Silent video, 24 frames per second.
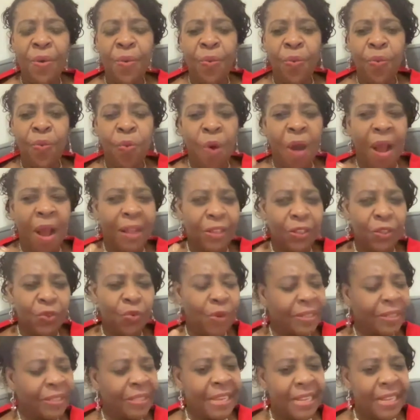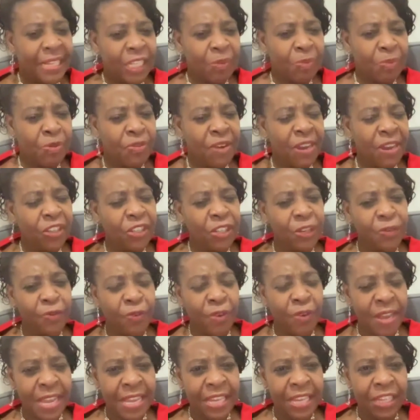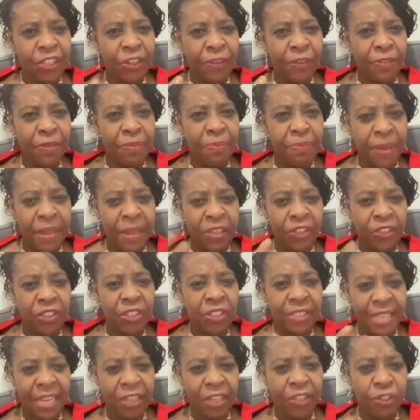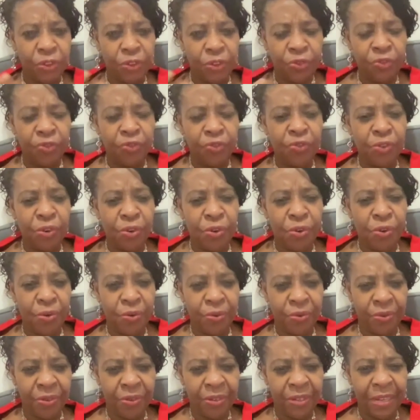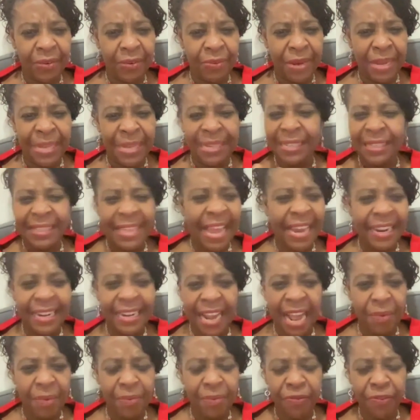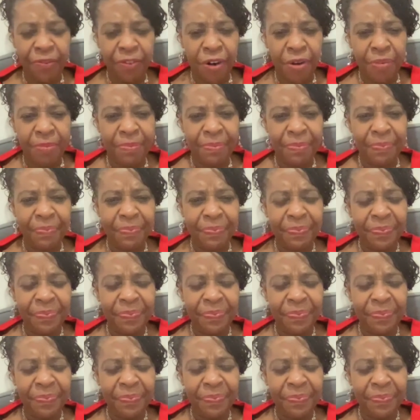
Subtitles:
What was the inspiration for each of the pictures that you drew? Where did that come from?